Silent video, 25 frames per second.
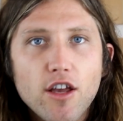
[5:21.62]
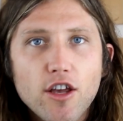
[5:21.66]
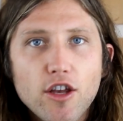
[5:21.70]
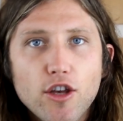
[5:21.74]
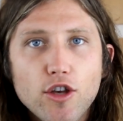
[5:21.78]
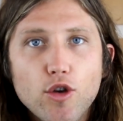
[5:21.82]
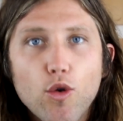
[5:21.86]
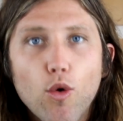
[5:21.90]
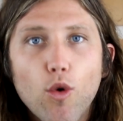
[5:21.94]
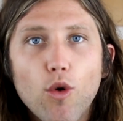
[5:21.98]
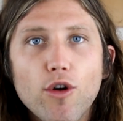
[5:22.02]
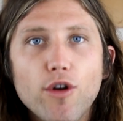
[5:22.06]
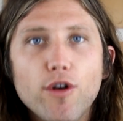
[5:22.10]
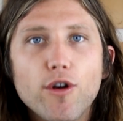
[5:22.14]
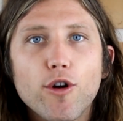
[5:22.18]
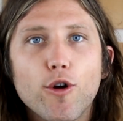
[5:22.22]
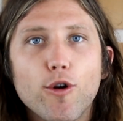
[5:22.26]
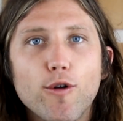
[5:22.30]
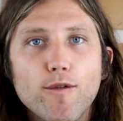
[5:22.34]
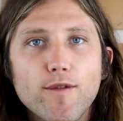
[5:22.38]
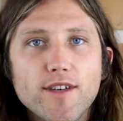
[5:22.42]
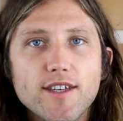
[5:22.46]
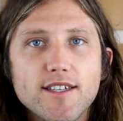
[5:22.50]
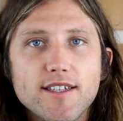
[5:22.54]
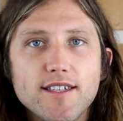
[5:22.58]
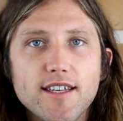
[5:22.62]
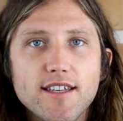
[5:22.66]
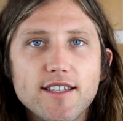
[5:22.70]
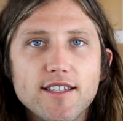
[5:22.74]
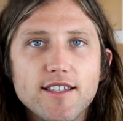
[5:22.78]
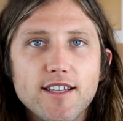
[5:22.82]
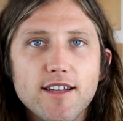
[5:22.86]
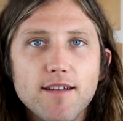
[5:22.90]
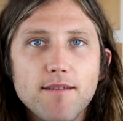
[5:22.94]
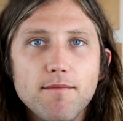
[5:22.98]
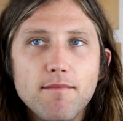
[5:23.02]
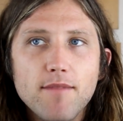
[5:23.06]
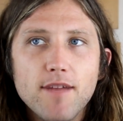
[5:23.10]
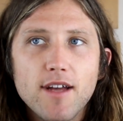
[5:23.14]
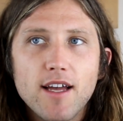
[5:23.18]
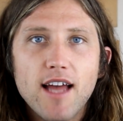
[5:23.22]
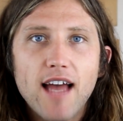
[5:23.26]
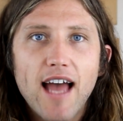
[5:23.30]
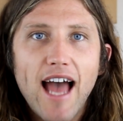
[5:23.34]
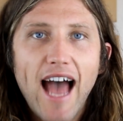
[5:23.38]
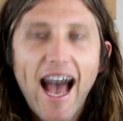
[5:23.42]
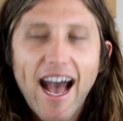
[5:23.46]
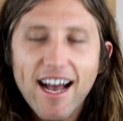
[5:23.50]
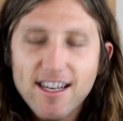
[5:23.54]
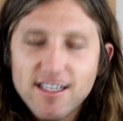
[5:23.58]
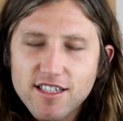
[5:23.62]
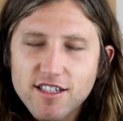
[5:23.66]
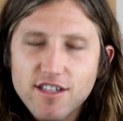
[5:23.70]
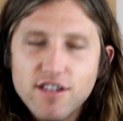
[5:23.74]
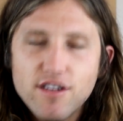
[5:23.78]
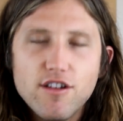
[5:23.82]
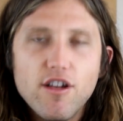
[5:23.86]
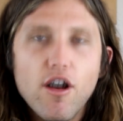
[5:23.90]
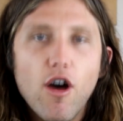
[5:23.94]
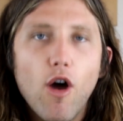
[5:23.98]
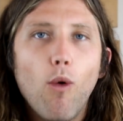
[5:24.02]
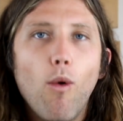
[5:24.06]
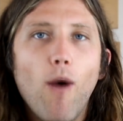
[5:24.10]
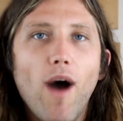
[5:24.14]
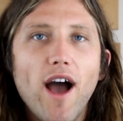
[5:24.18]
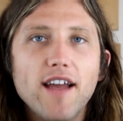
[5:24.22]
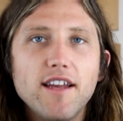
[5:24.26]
Your nervous system has no